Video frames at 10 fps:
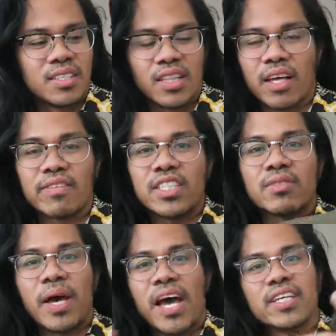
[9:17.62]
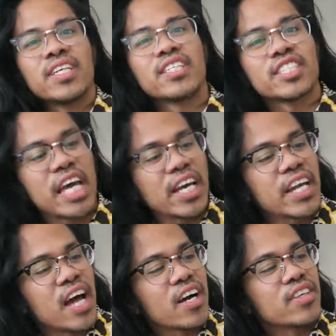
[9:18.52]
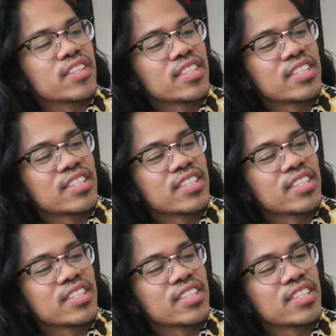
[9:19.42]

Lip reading: love this bag. Check it out.